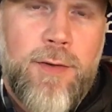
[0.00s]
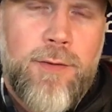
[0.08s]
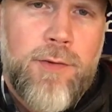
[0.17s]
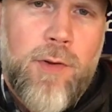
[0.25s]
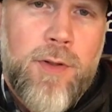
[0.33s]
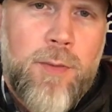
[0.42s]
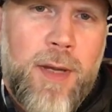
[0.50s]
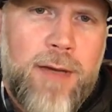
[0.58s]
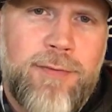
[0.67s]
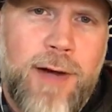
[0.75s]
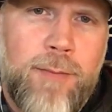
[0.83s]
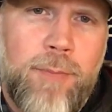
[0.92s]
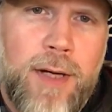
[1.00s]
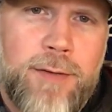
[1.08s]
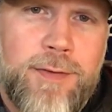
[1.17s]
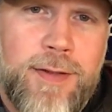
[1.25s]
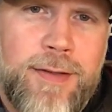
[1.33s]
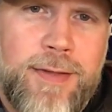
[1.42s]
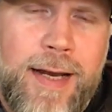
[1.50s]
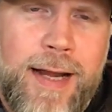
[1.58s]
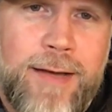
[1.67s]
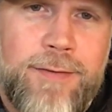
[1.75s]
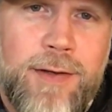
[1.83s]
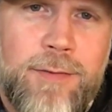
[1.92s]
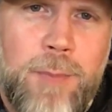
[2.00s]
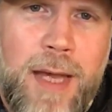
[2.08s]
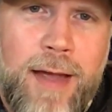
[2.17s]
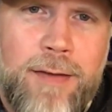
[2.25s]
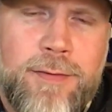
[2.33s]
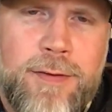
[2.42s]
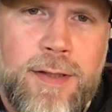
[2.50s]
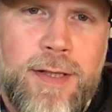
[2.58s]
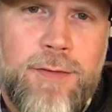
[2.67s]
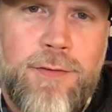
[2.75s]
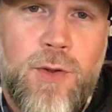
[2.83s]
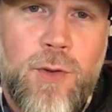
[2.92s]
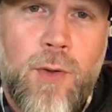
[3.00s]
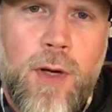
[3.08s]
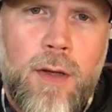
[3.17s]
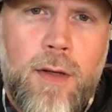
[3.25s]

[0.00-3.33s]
So you pay $5 to get that Access Pass, and it gets you